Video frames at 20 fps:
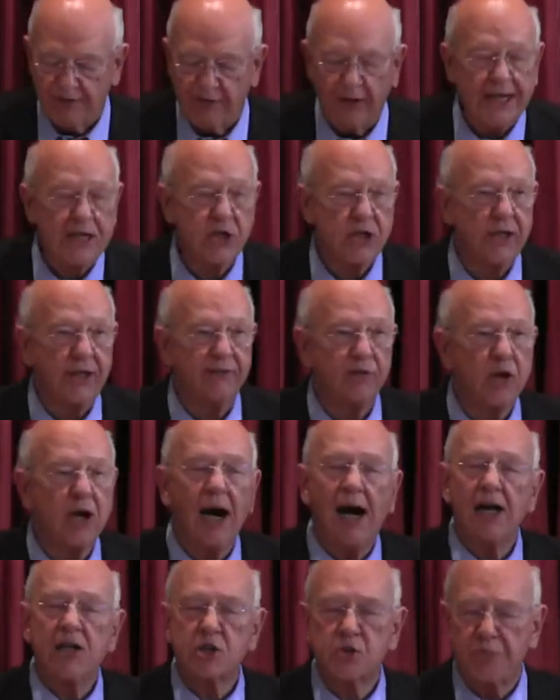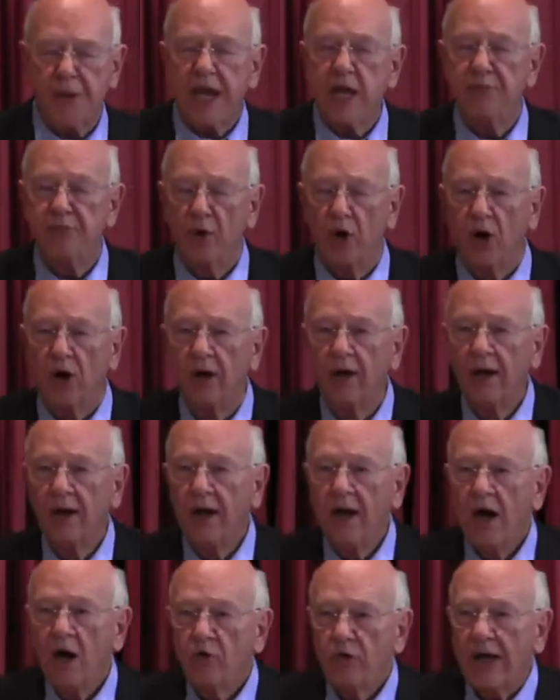the affliction of God's
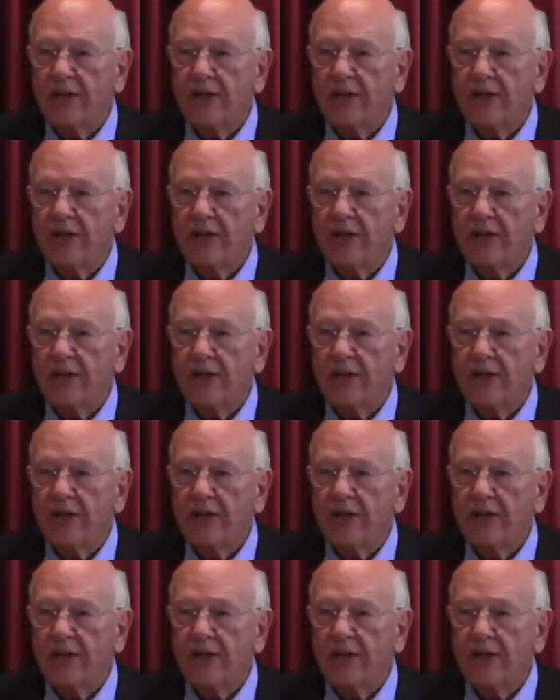people